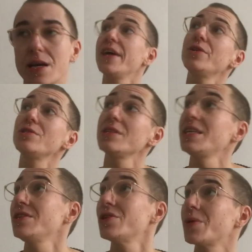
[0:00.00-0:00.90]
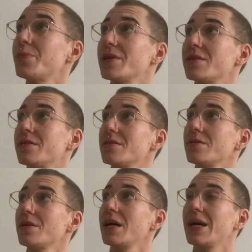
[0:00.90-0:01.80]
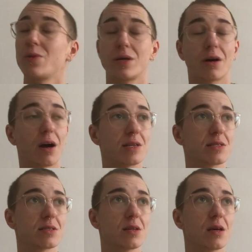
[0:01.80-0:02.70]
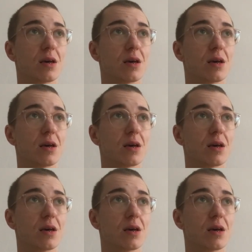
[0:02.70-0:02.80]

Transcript: I usually interpret it when cards,